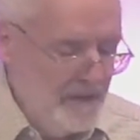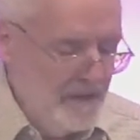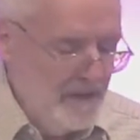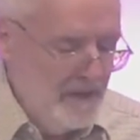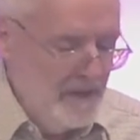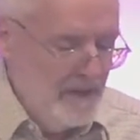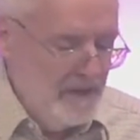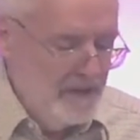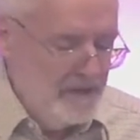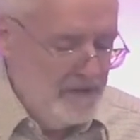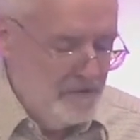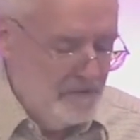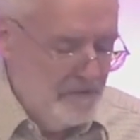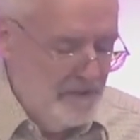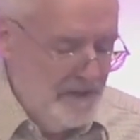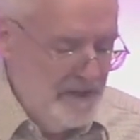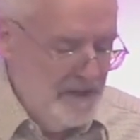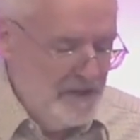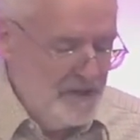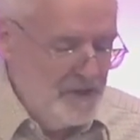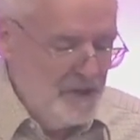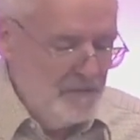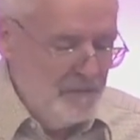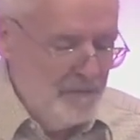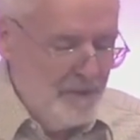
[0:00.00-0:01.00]
to reach a
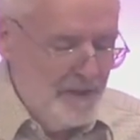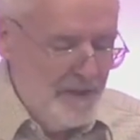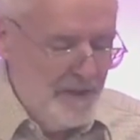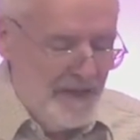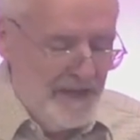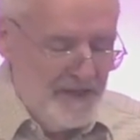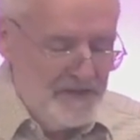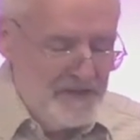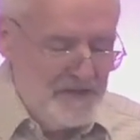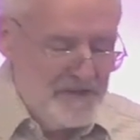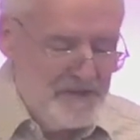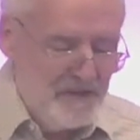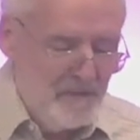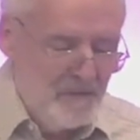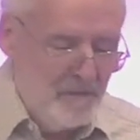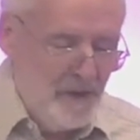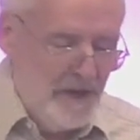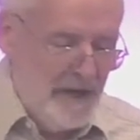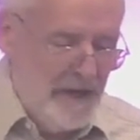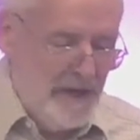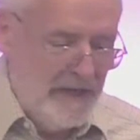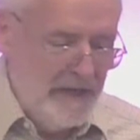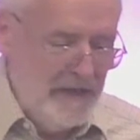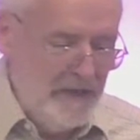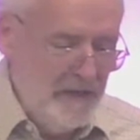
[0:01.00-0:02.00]
place where
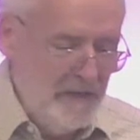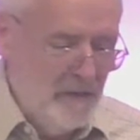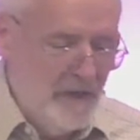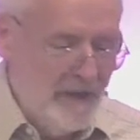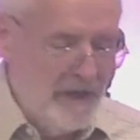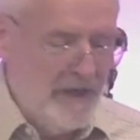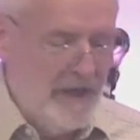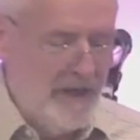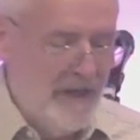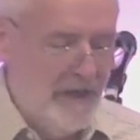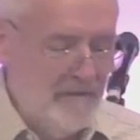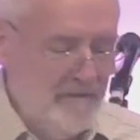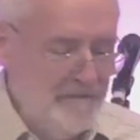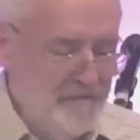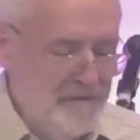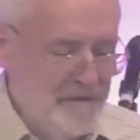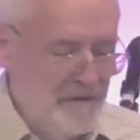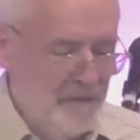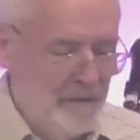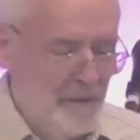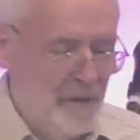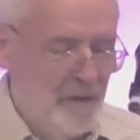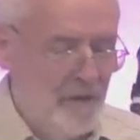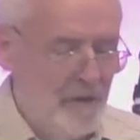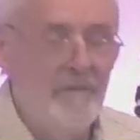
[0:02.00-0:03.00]
you are
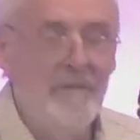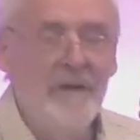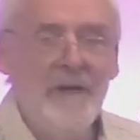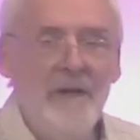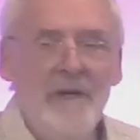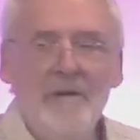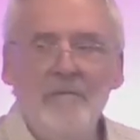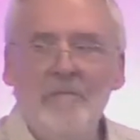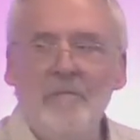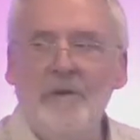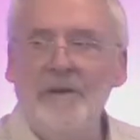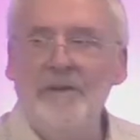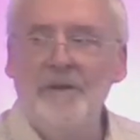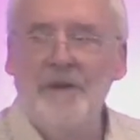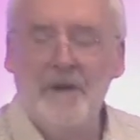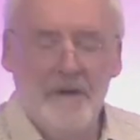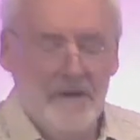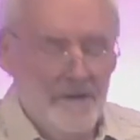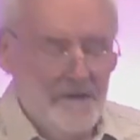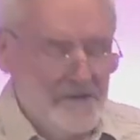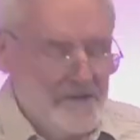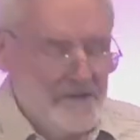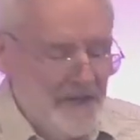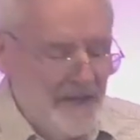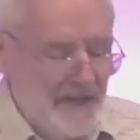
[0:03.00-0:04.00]
comfortable with God's
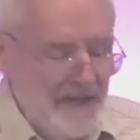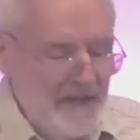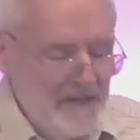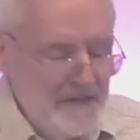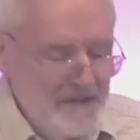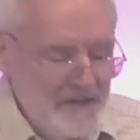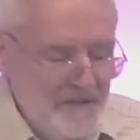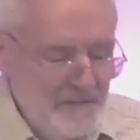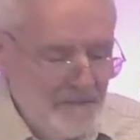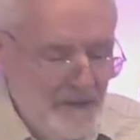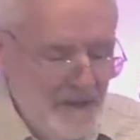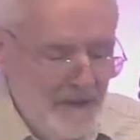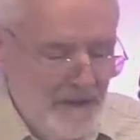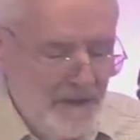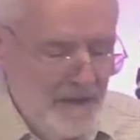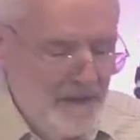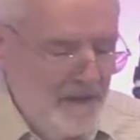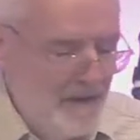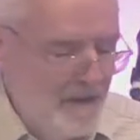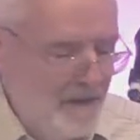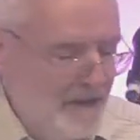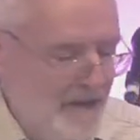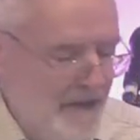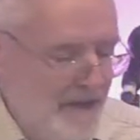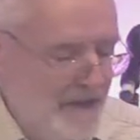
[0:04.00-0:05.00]
intimate
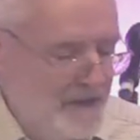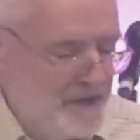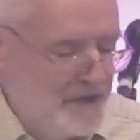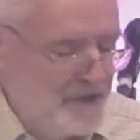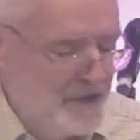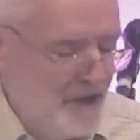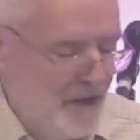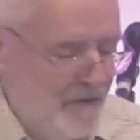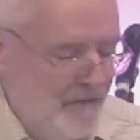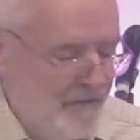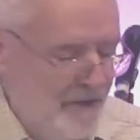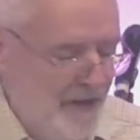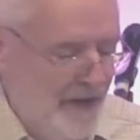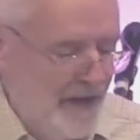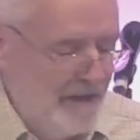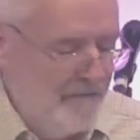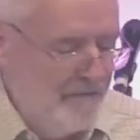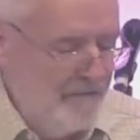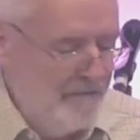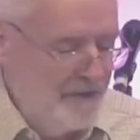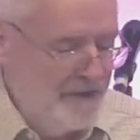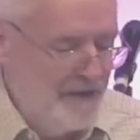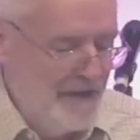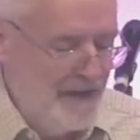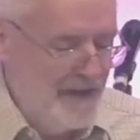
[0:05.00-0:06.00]
knowledge of
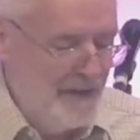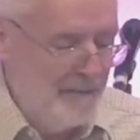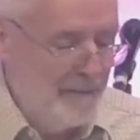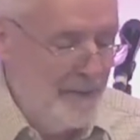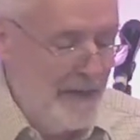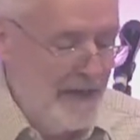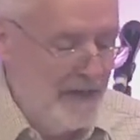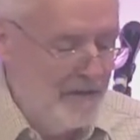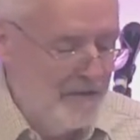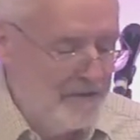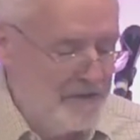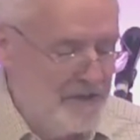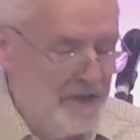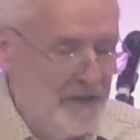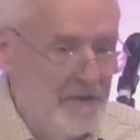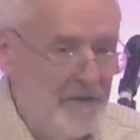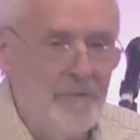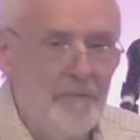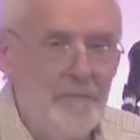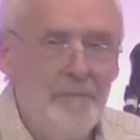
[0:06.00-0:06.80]
everything about you.